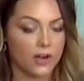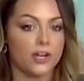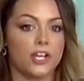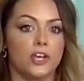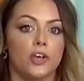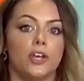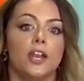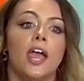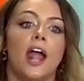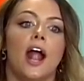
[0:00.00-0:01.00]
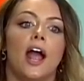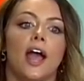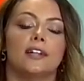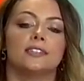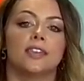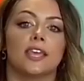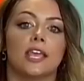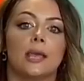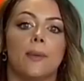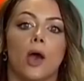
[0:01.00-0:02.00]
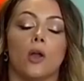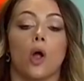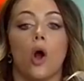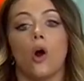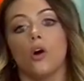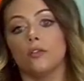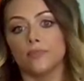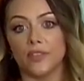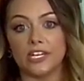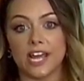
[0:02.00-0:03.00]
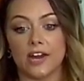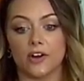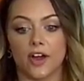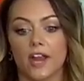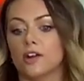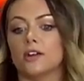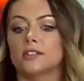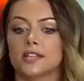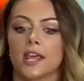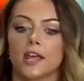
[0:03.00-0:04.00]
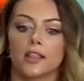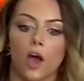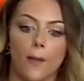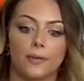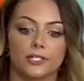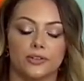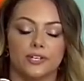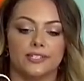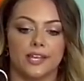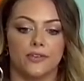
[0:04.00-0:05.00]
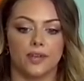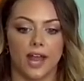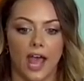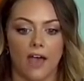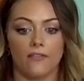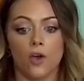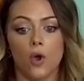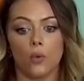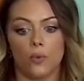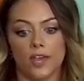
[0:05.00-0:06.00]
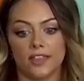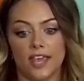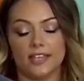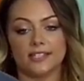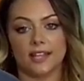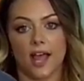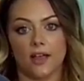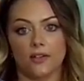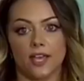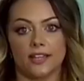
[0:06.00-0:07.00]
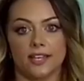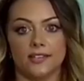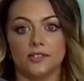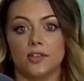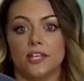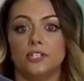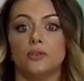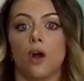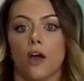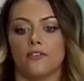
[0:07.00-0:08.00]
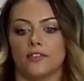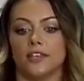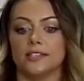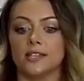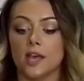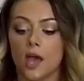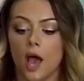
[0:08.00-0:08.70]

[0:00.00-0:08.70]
very good at thinking about all the decorators and the opportunities that you can have with a style like this. So they do offer this